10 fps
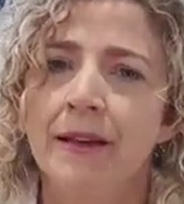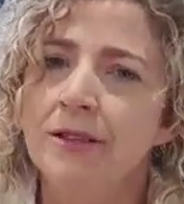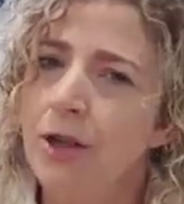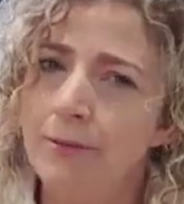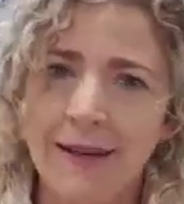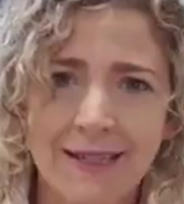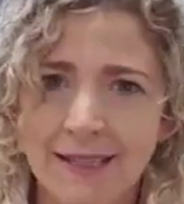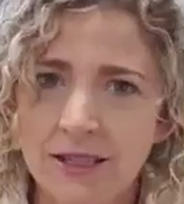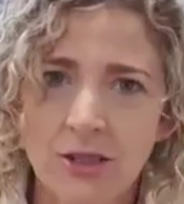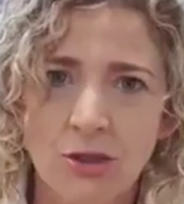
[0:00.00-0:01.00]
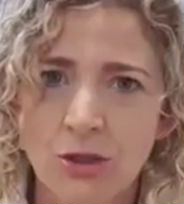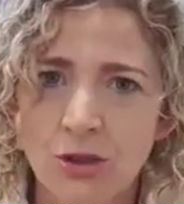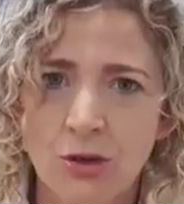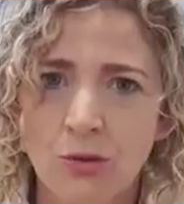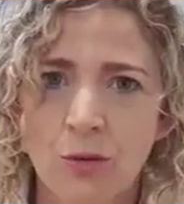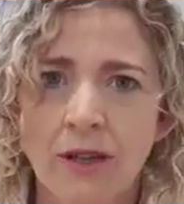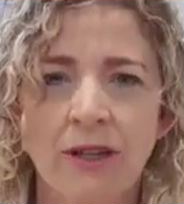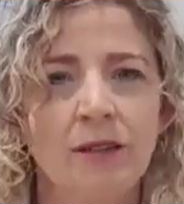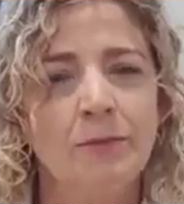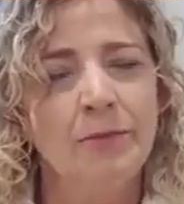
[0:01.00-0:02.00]
don't make decisions too
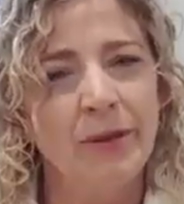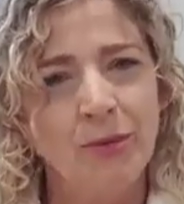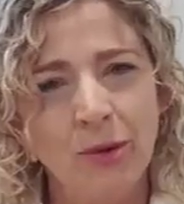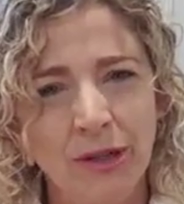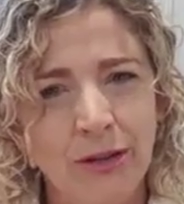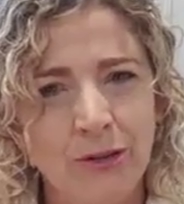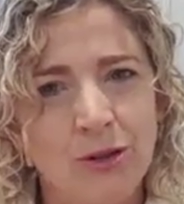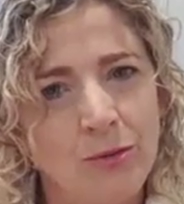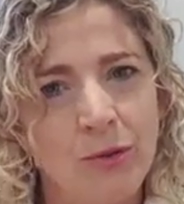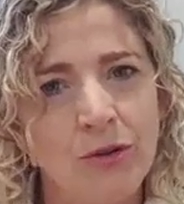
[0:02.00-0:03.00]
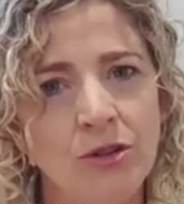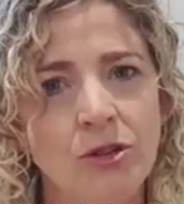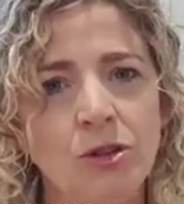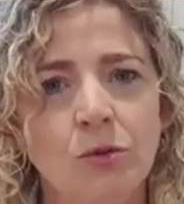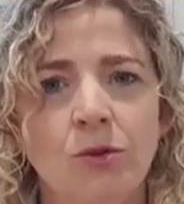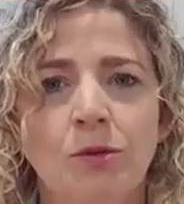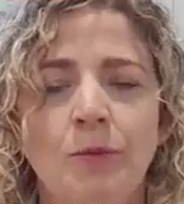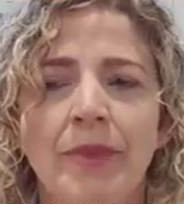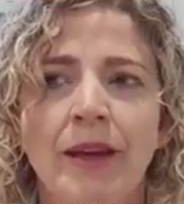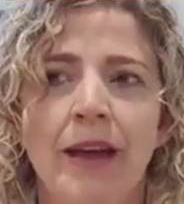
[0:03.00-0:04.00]
well, a bit more irritable than
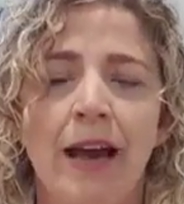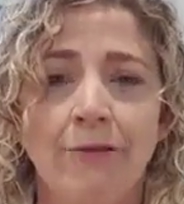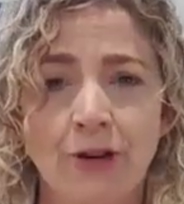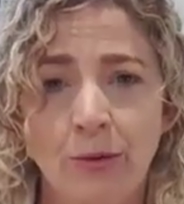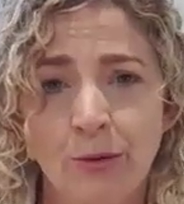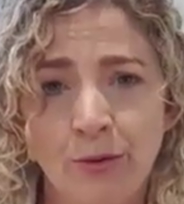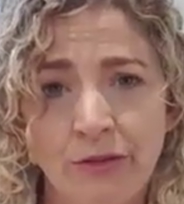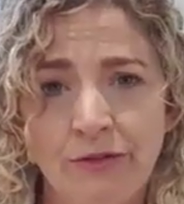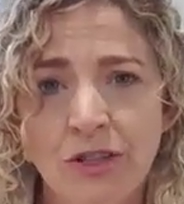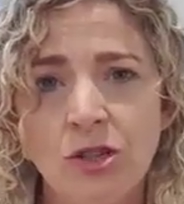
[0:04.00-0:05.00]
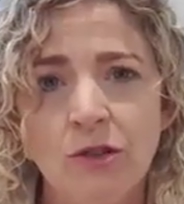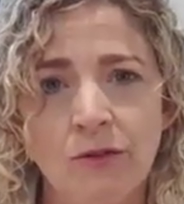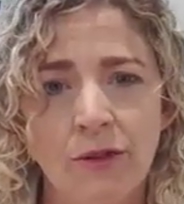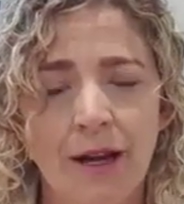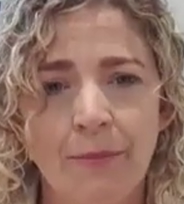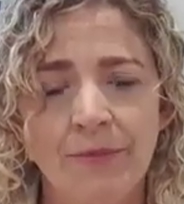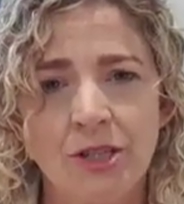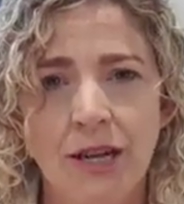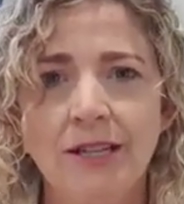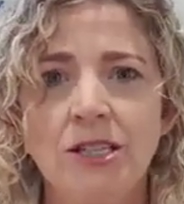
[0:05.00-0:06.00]
usual, have trouble with
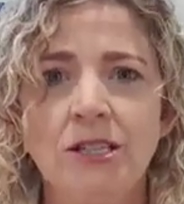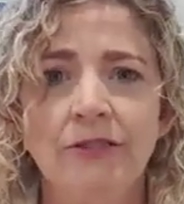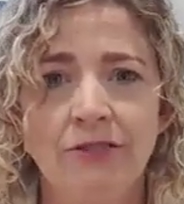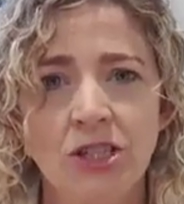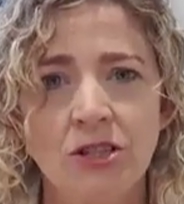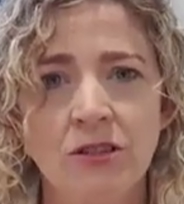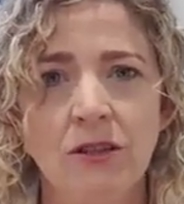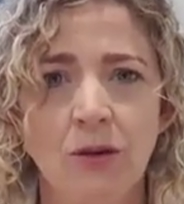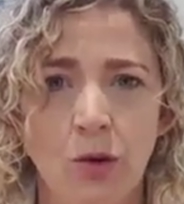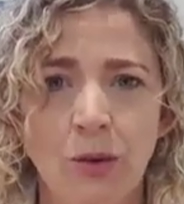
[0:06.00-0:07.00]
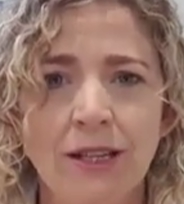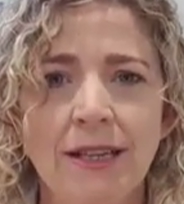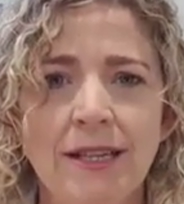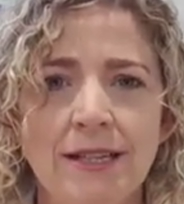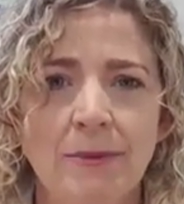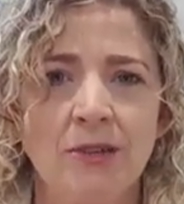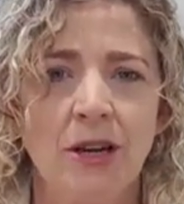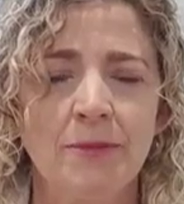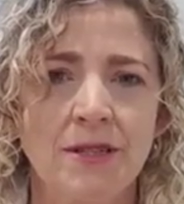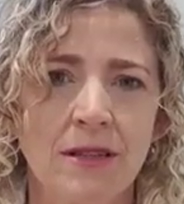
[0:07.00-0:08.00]
changing your vision quickly.
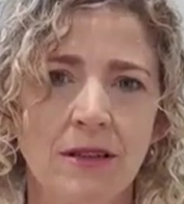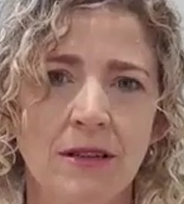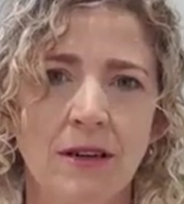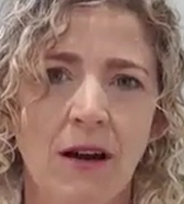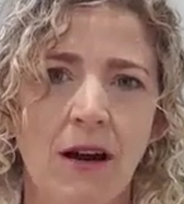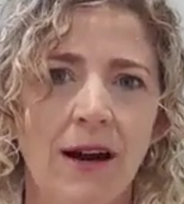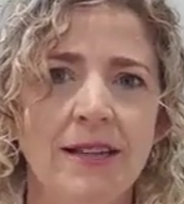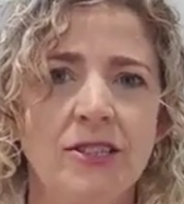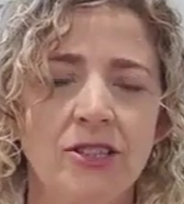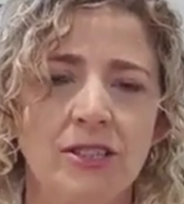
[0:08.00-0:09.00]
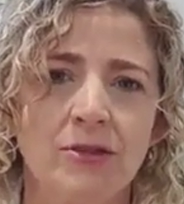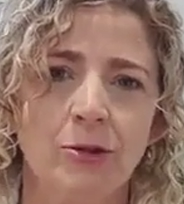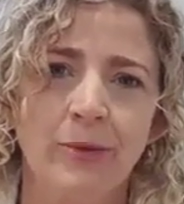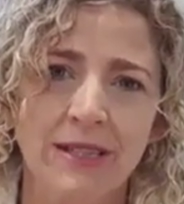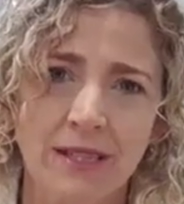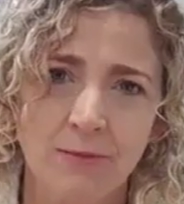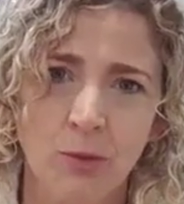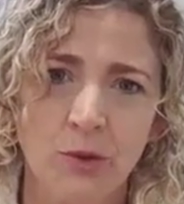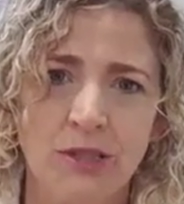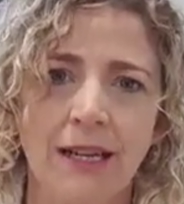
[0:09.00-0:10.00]
Sometimes the eyes just are a bit
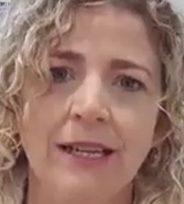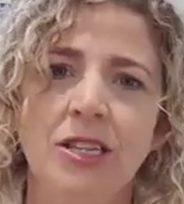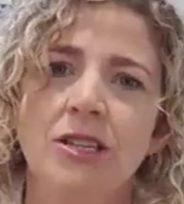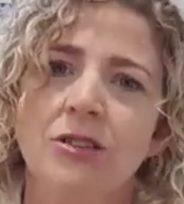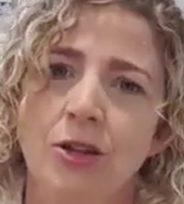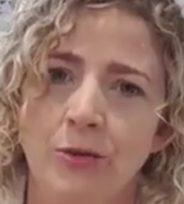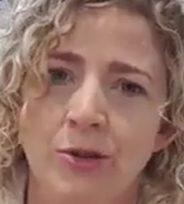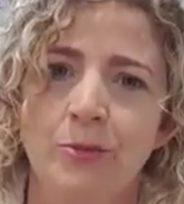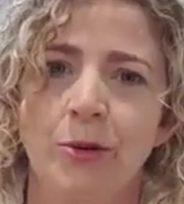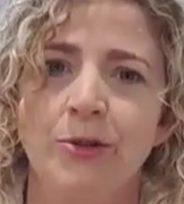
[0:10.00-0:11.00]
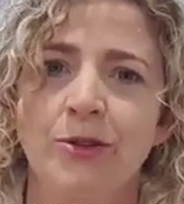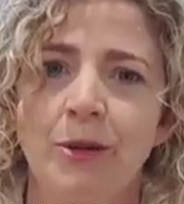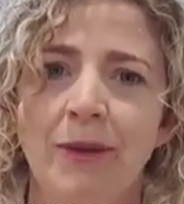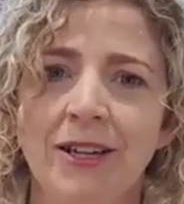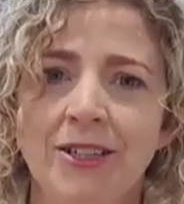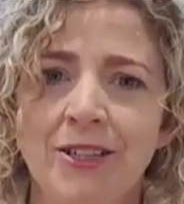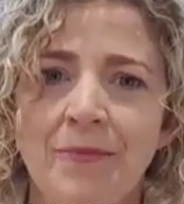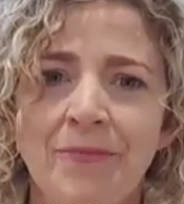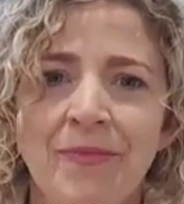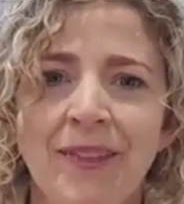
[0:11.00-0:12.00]
more sluggish and don't respond so much.
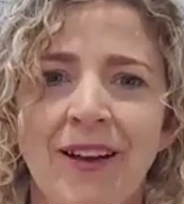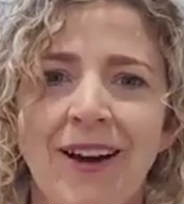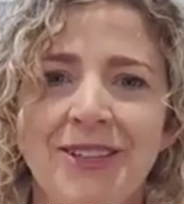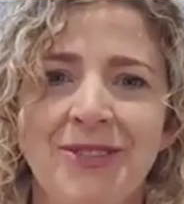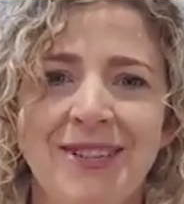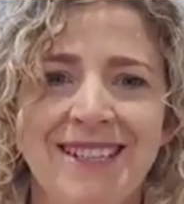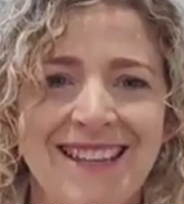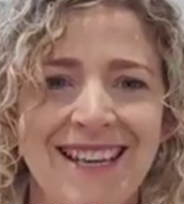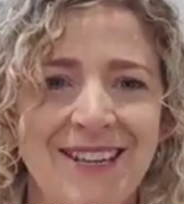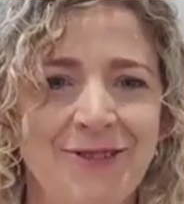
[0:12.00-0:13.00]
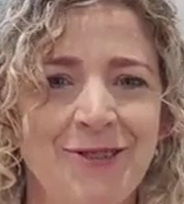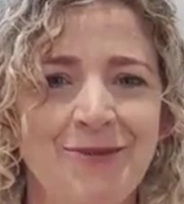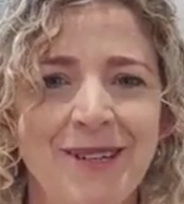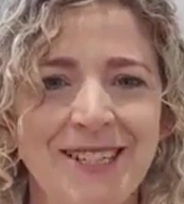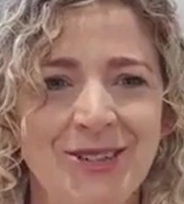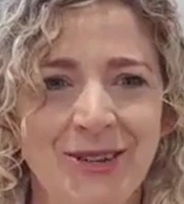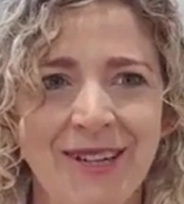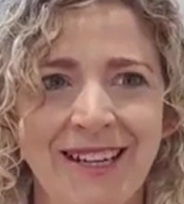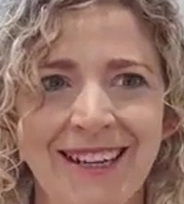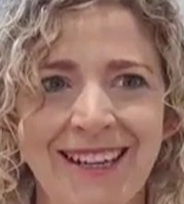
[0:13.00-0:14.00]
Hi Teresa, thank you for
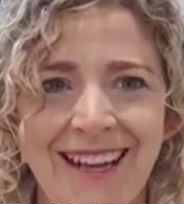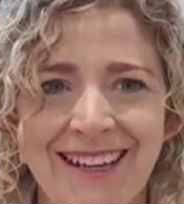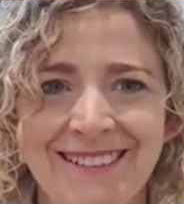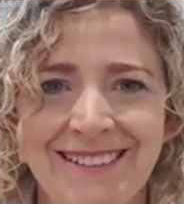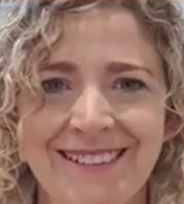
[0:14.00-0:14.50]
rejoining again.